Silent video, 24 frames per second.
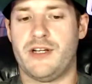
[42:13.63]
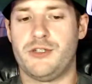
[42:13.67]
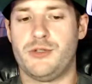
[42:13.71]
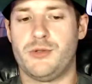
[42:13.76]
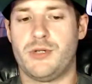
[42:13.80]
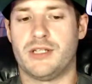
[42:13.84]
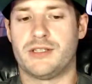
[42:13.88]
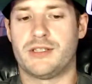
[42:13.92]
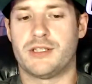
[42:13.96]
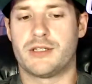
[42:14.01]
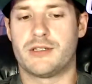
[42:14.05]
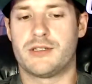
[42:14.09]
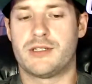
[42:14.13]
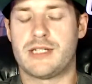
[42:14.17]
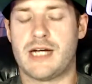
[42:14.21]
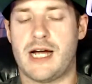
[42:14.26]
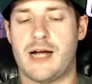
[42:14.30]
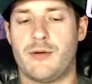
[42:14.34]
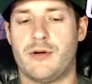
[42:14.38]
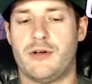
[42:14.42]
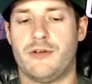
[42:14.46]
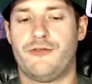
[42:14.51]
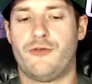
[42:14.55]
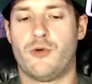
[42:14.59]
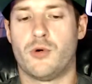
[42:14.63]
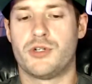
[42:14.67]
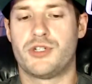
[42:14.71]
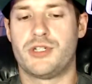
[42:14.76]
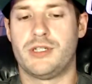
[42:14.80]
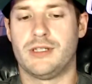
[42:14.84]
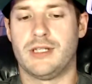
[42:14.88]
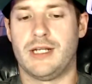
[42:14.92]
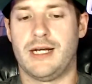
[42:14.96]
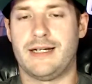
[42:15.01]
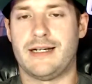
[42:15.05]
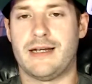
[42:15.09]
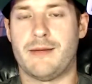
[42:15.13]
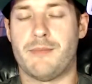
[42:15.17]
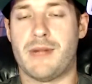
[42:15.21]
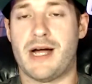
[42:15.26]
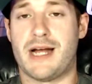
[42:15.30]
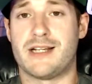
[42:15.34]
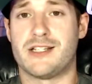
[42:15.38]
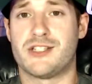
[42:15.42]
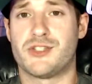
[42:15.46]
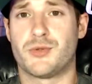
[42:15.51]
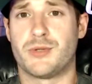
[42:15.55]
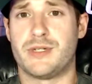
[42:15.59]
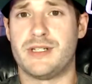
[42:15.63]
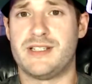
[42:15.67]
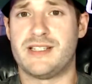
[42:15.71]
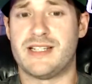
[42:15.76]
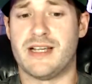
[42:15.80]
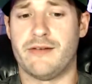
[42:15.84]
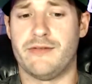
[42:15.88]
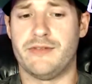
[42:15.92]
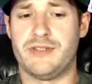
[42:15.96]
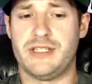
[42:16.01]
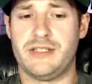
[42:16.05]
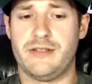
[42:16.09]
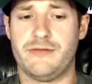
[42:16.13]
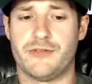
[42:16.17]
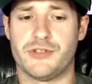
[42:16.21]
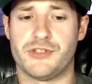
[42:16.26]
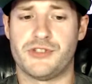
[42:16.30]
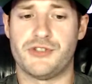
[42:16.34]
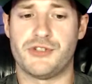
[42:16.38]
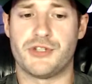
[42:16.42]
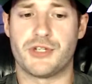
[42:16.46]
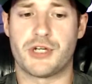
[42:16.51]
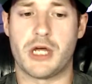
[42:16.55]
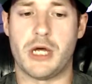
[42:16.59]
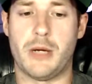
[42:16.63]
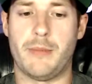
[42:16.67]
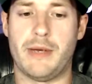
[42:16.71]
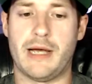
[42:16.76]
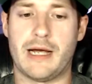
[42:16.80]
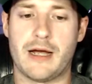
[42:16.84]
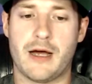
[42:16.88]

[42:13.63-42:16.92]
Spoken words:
You got the Tyrell Fortune line at -370 versus the comeback